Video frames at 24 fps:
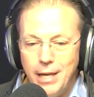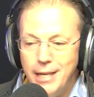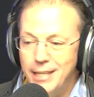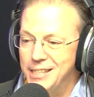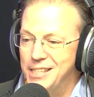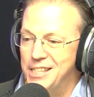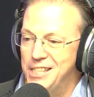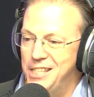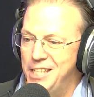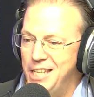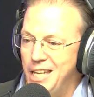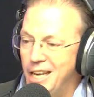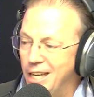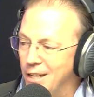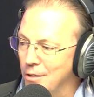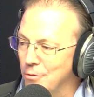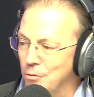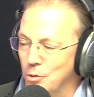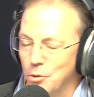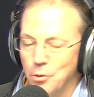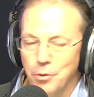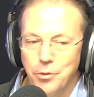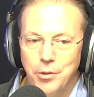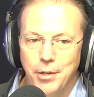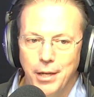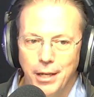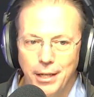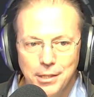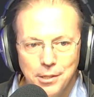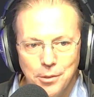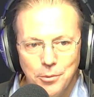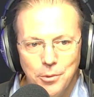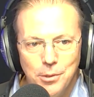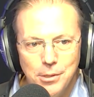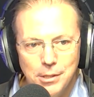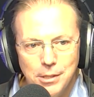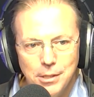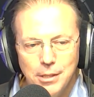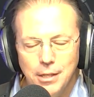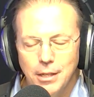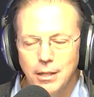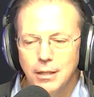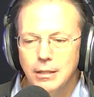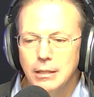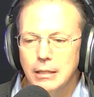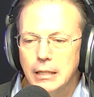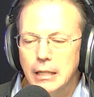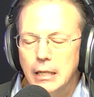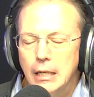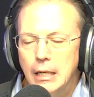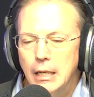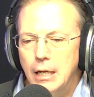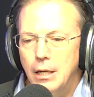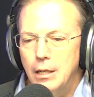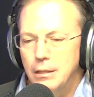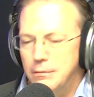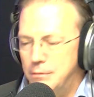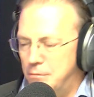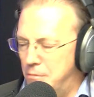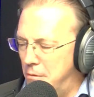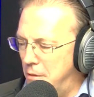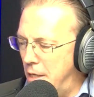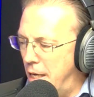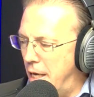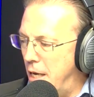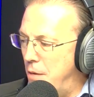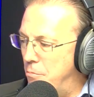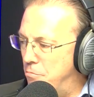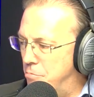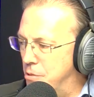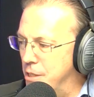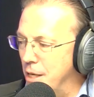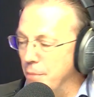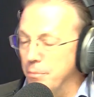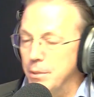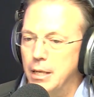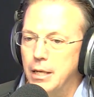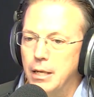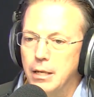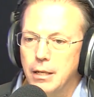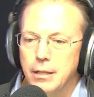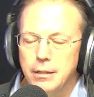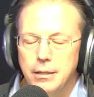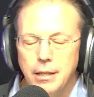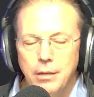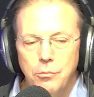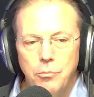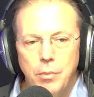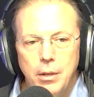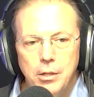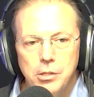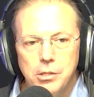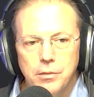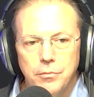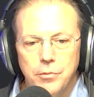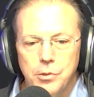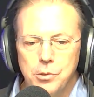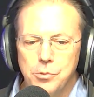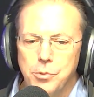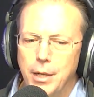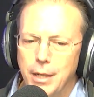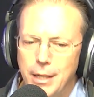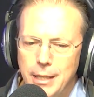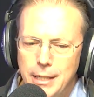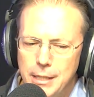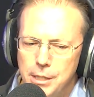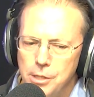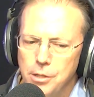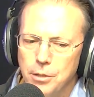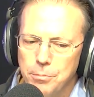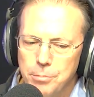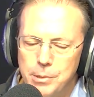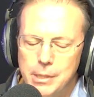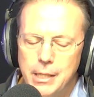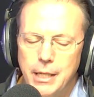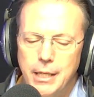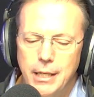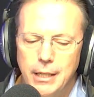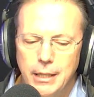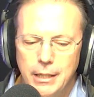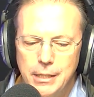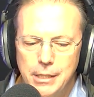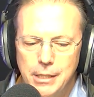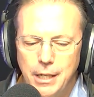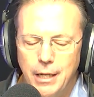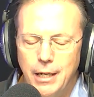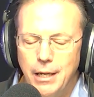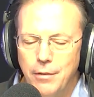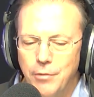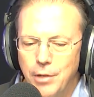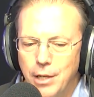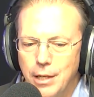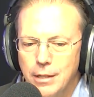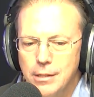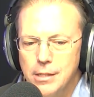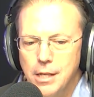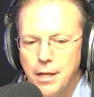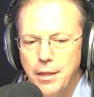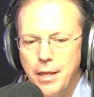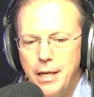He had a stick of all things. It was, you know, something that most of us would go, that's not particularly significant.